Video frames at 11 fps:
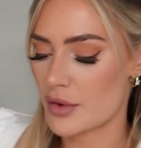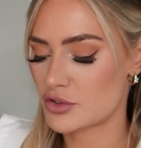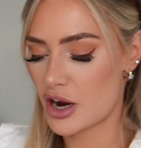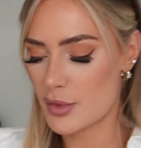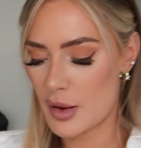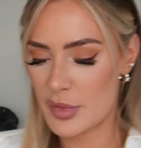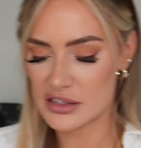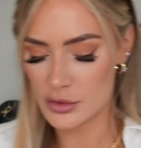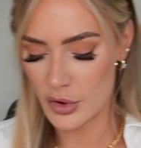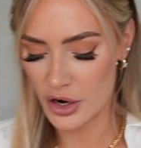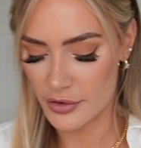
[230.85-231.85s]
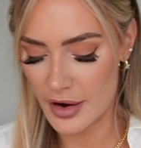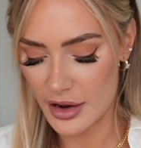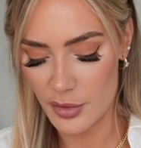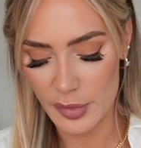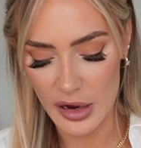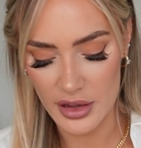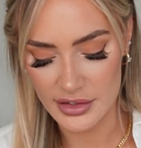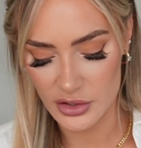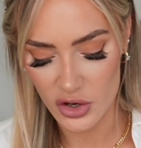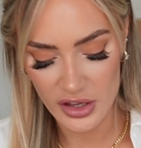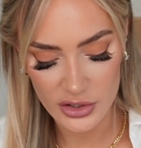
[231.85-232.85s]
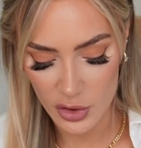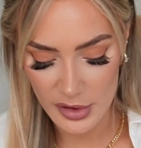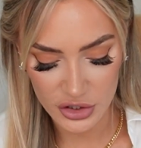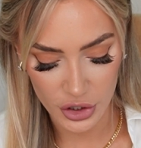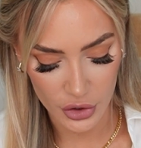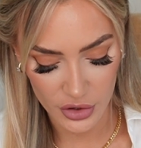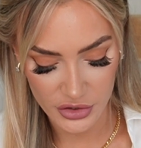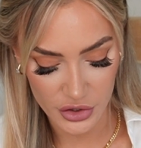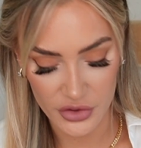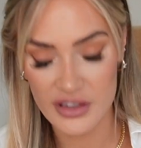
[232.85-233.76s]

I'm trying my best to work around it, but there's only so much a girl can do.